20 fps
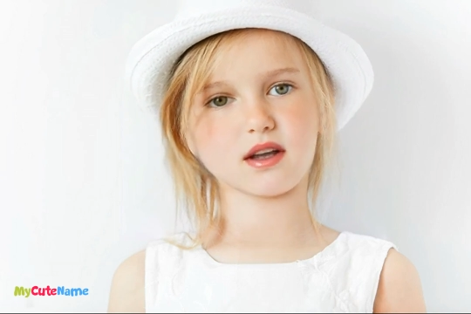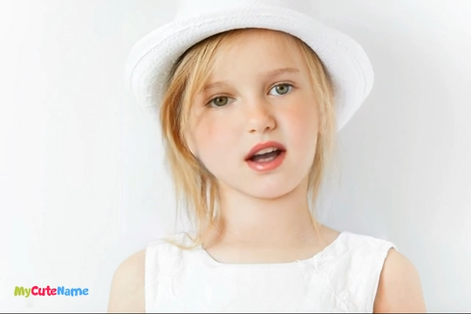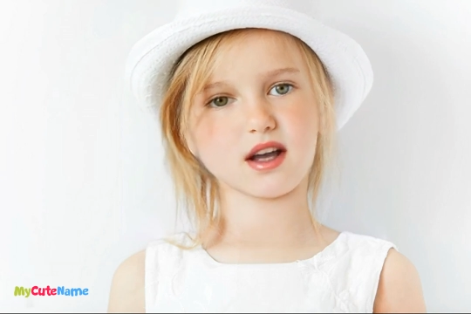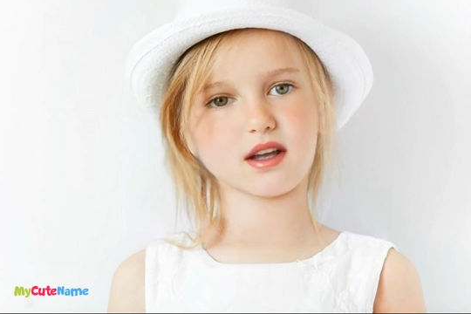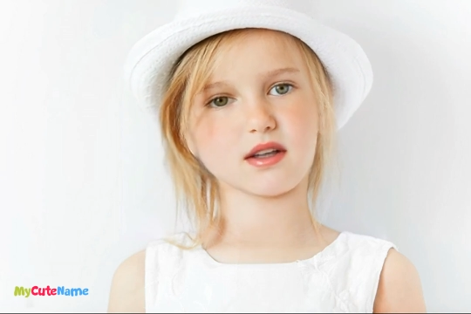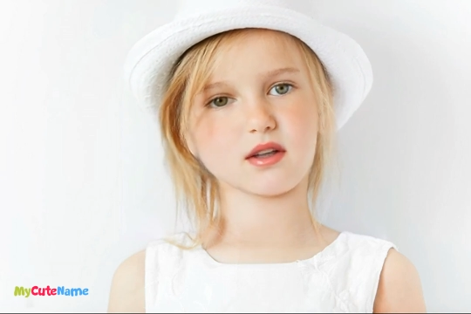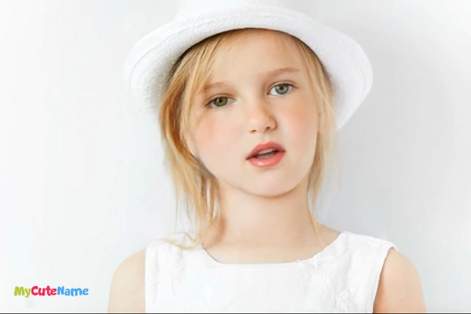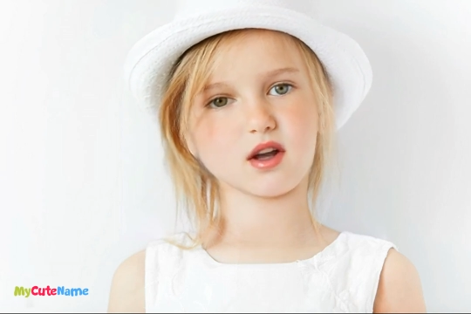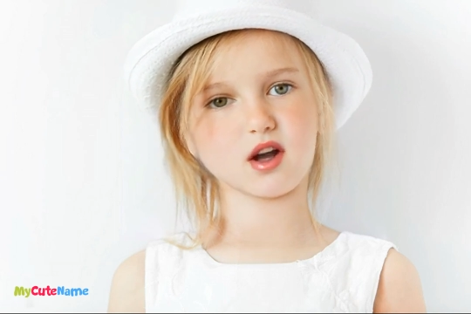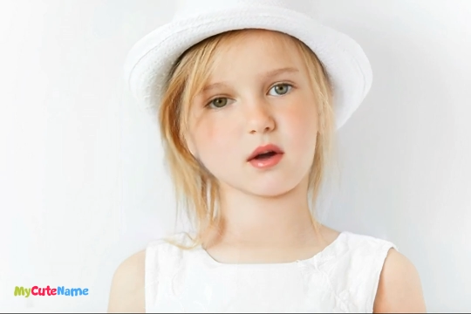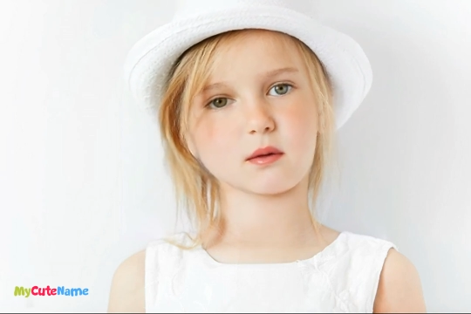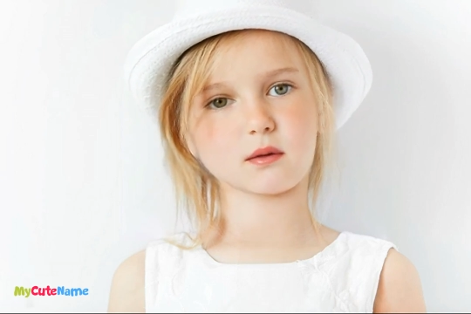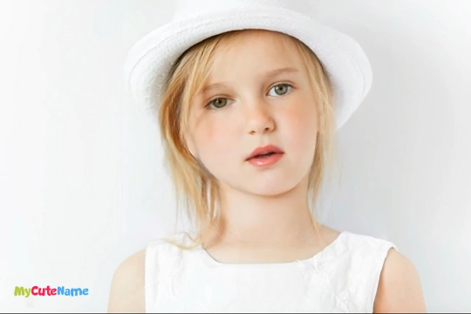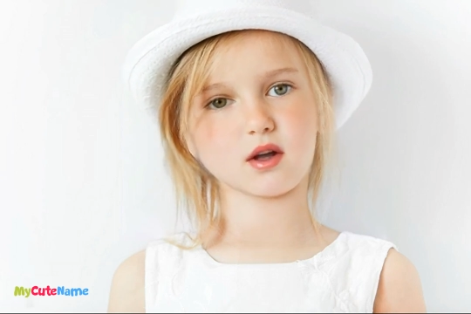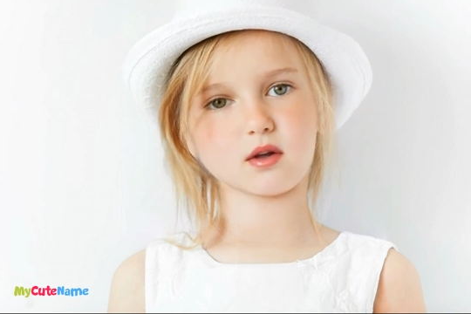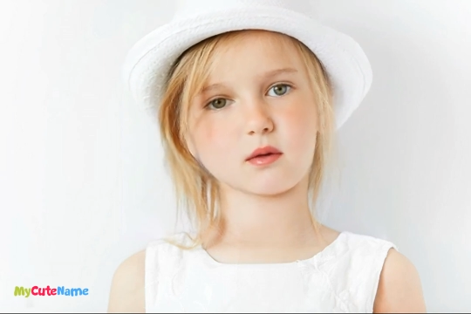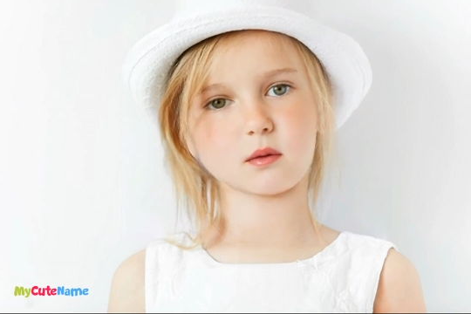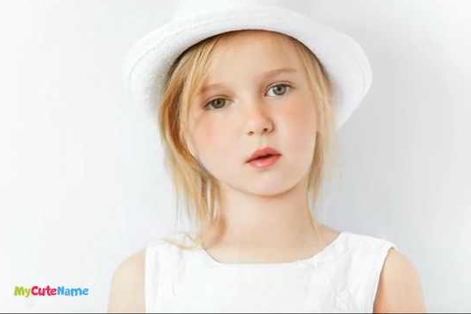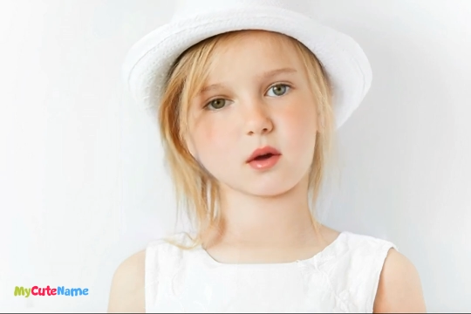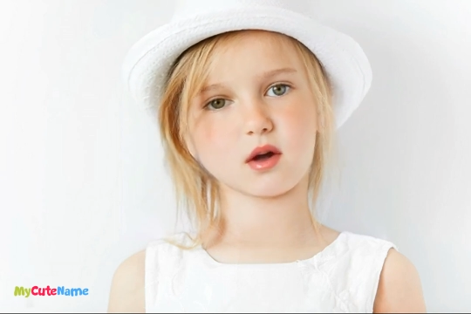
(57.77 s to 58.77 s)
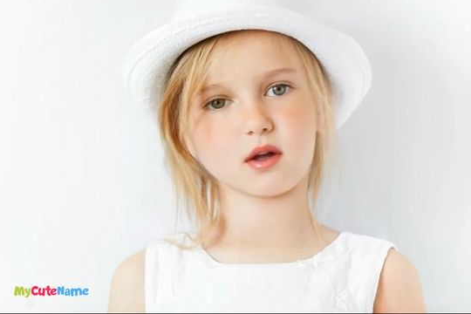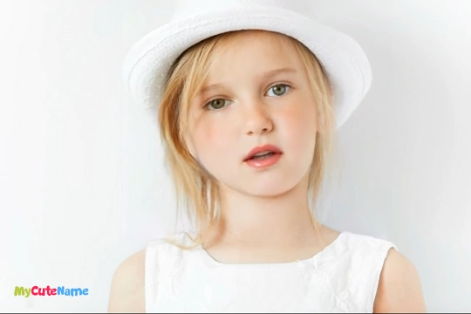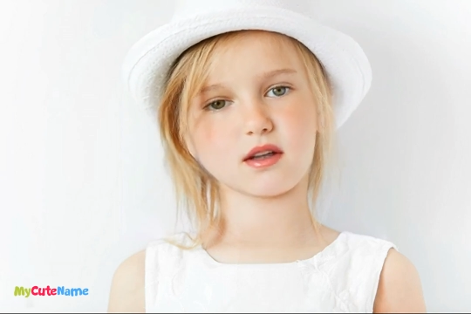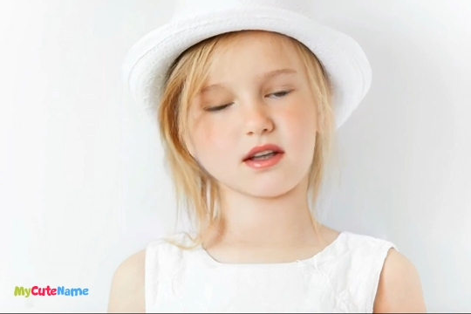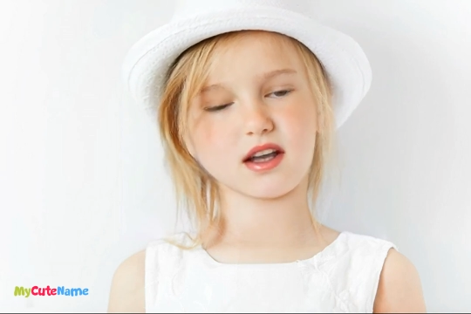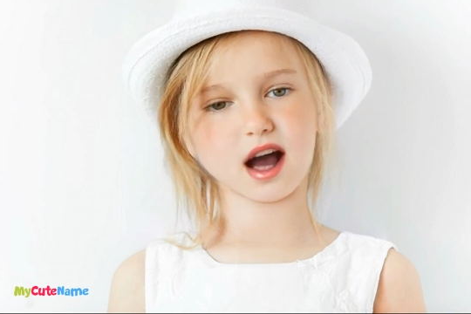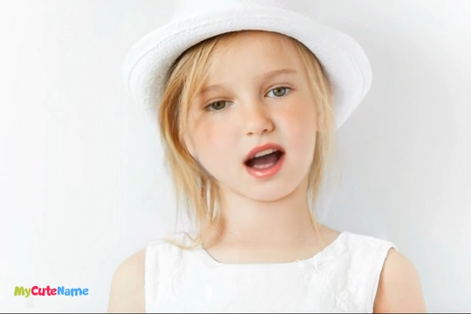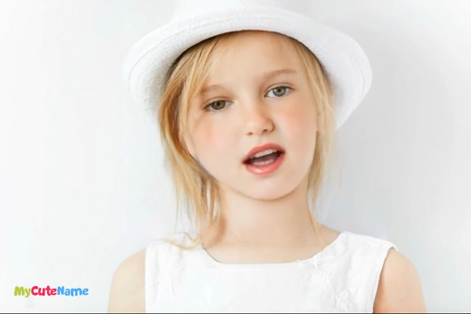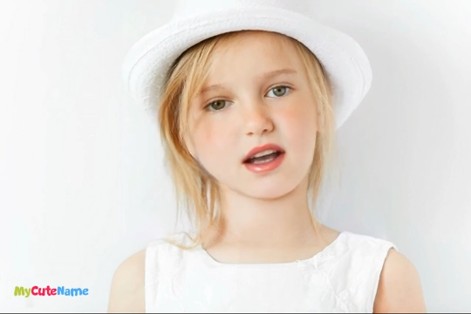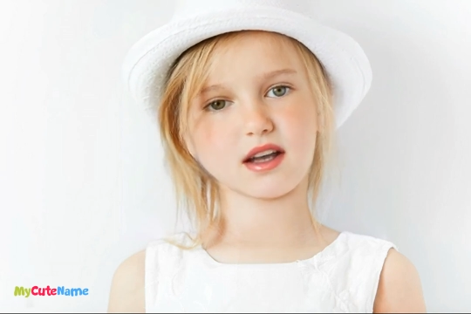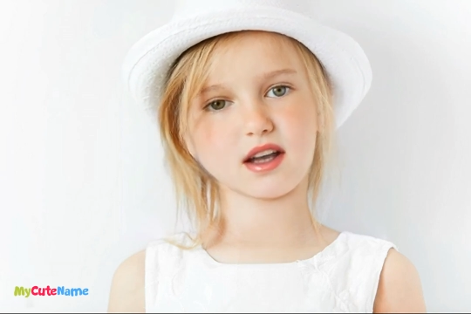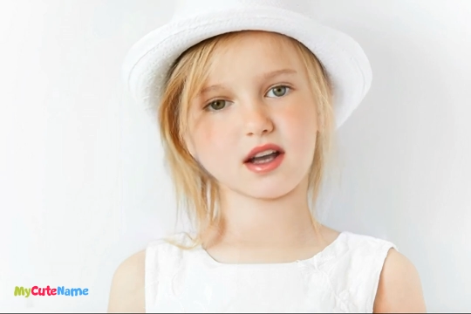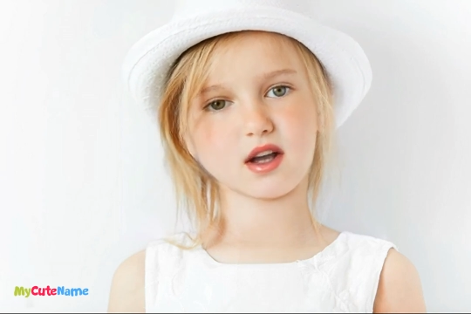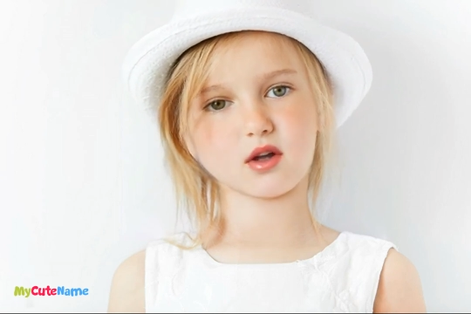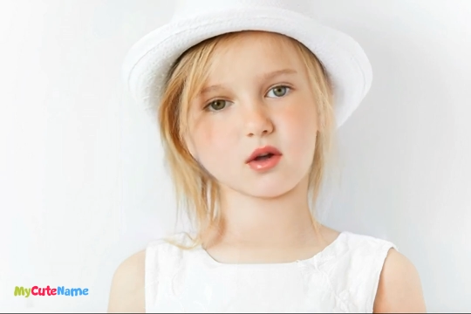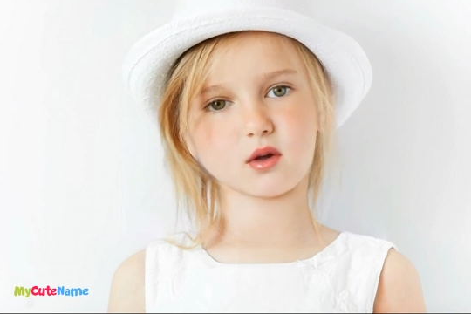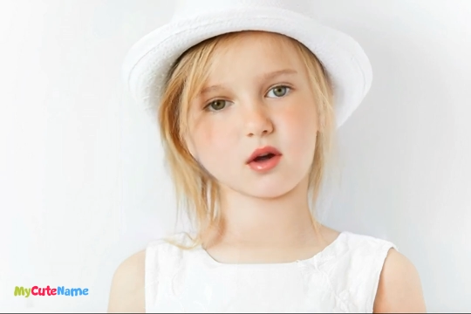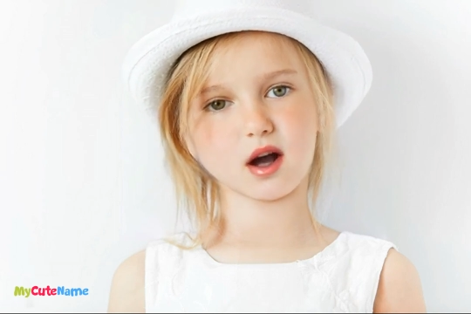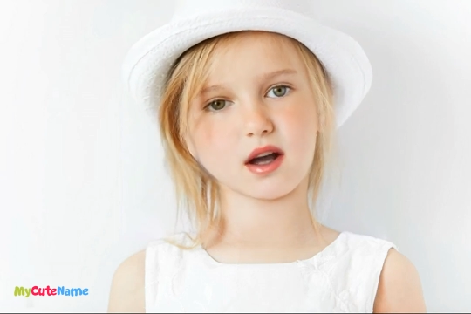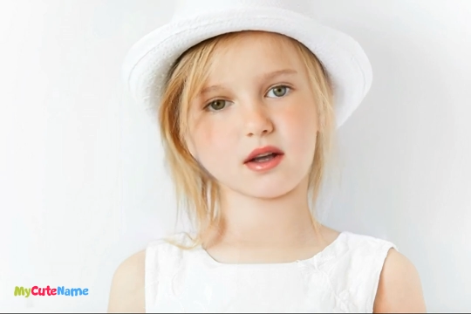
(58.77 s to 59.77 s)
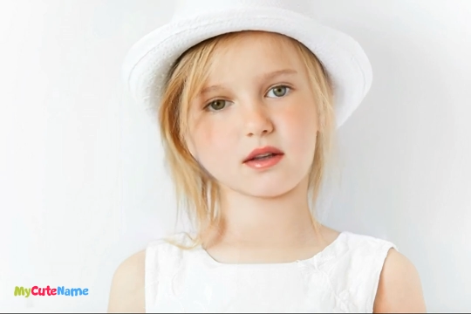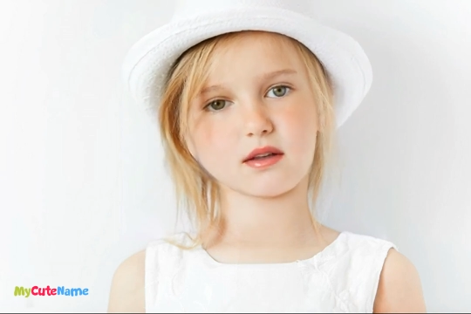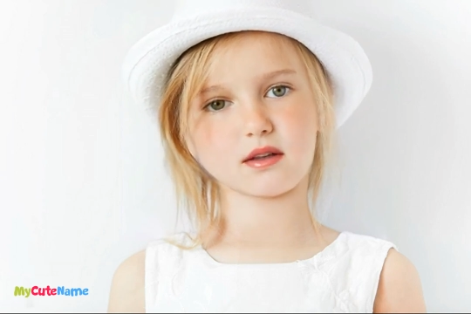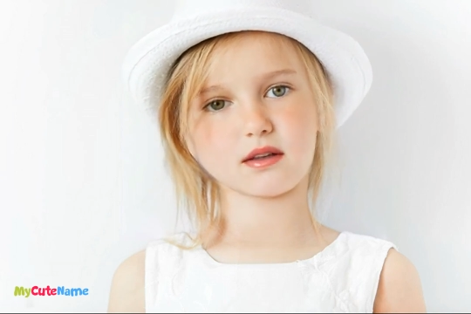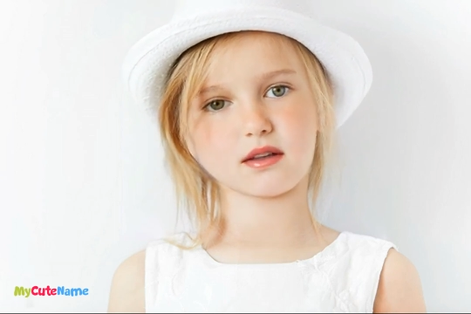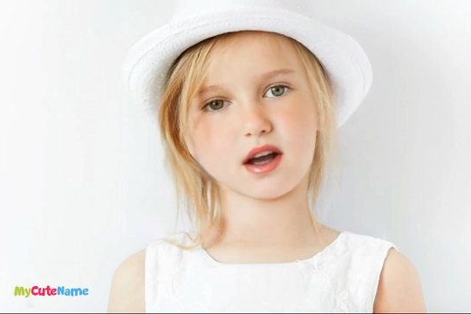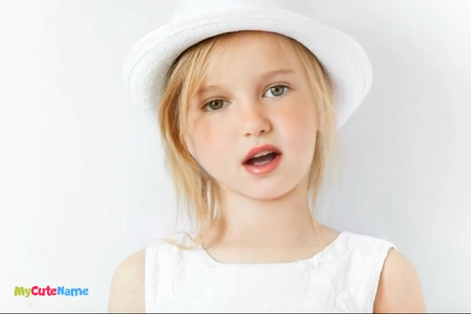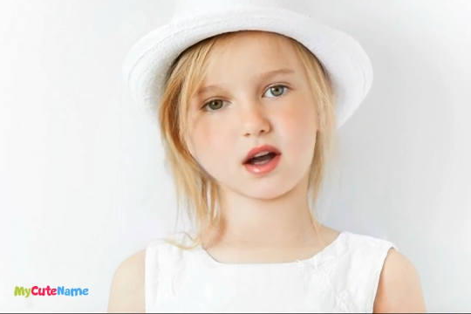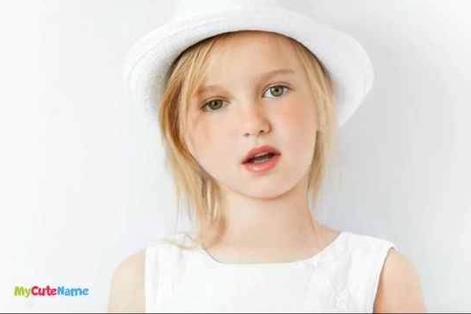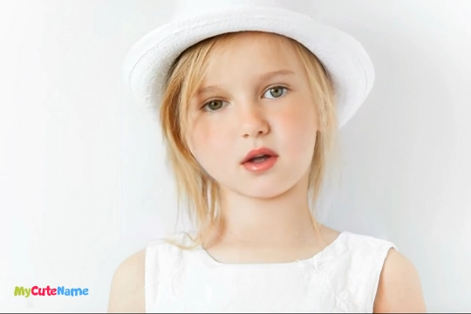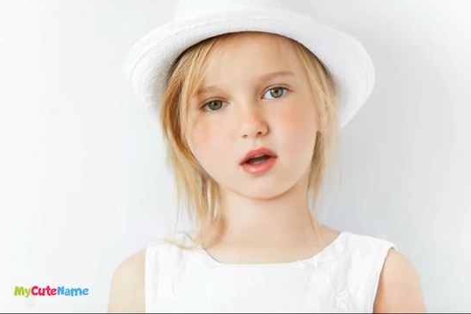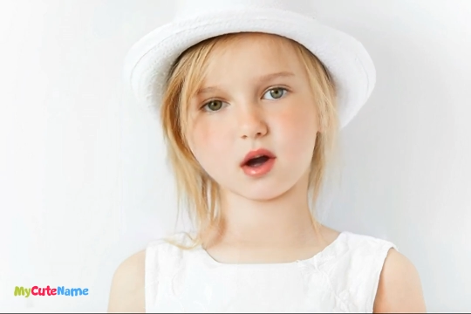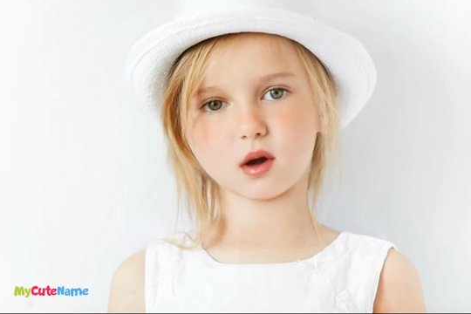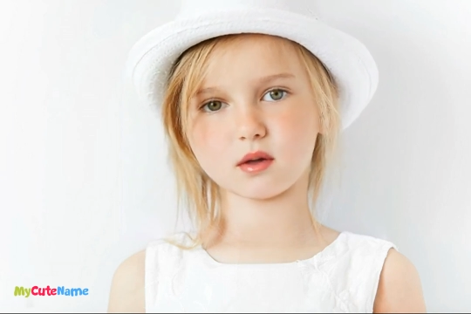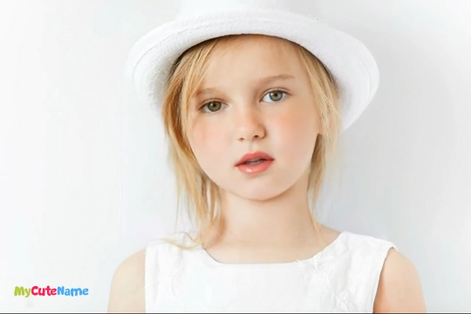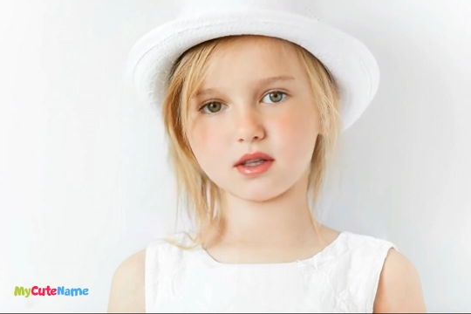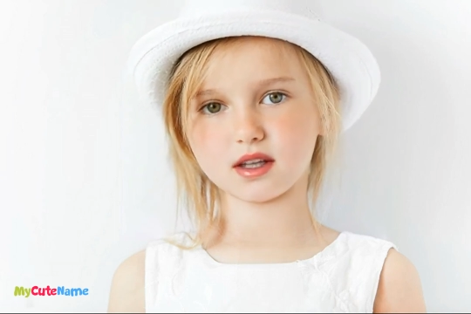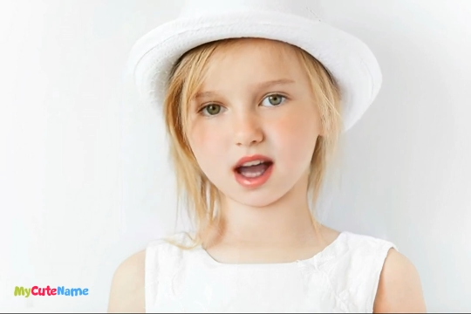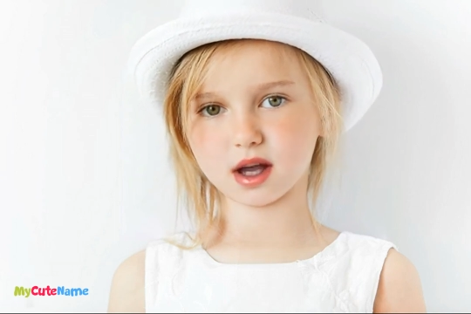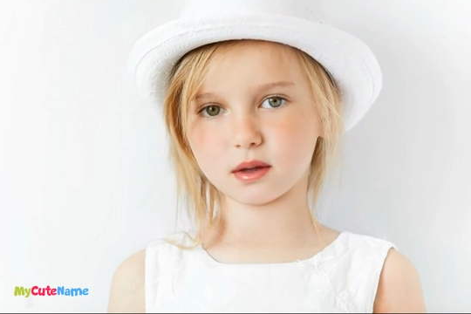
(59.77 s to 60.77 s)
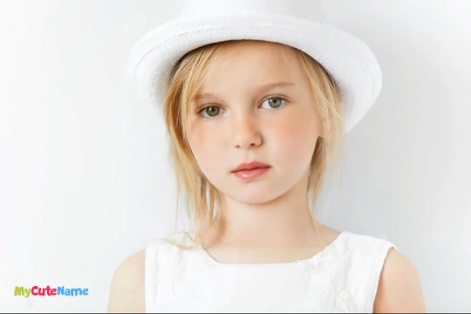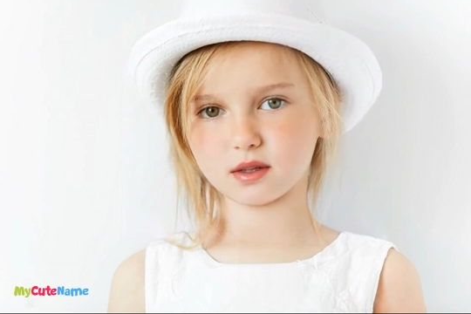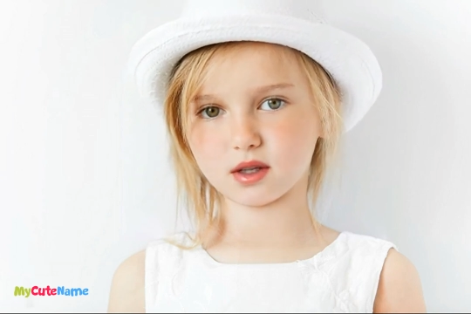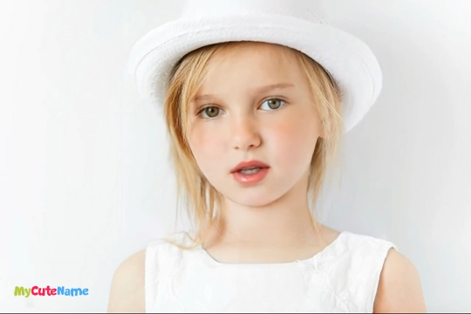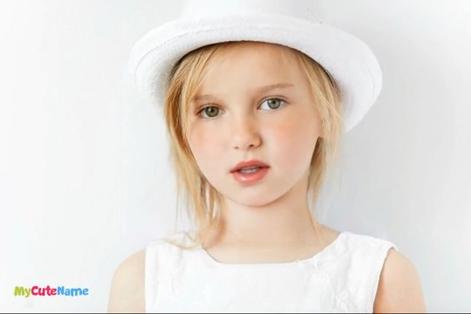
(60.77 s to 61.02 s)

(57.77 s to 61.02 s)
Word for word: In terms of personality traits, those named